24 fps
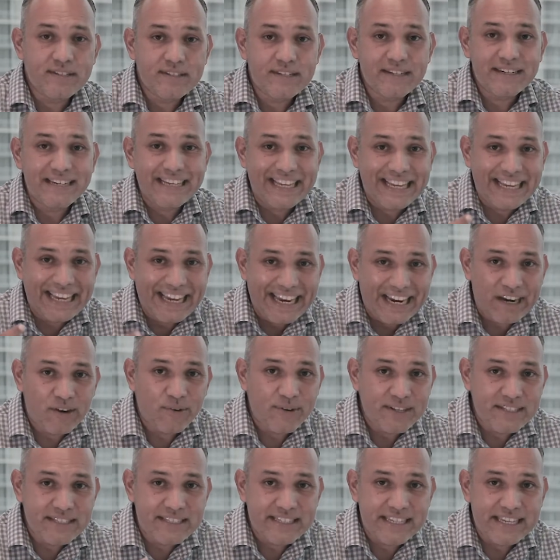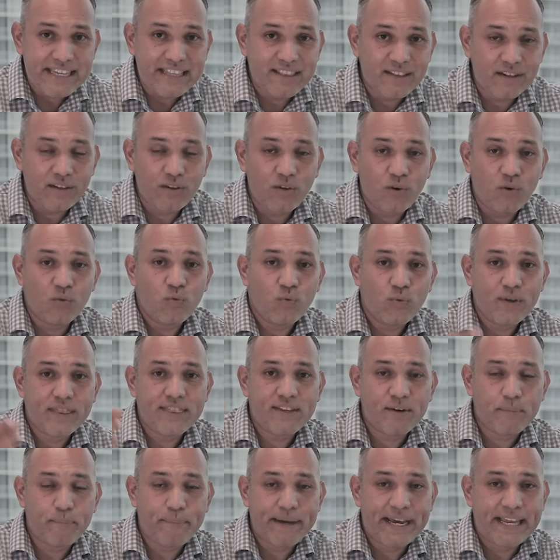is going to guarantee the loan
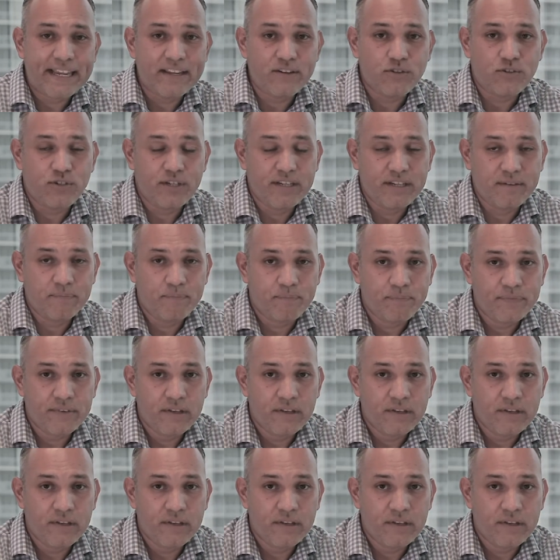with their balance sheet?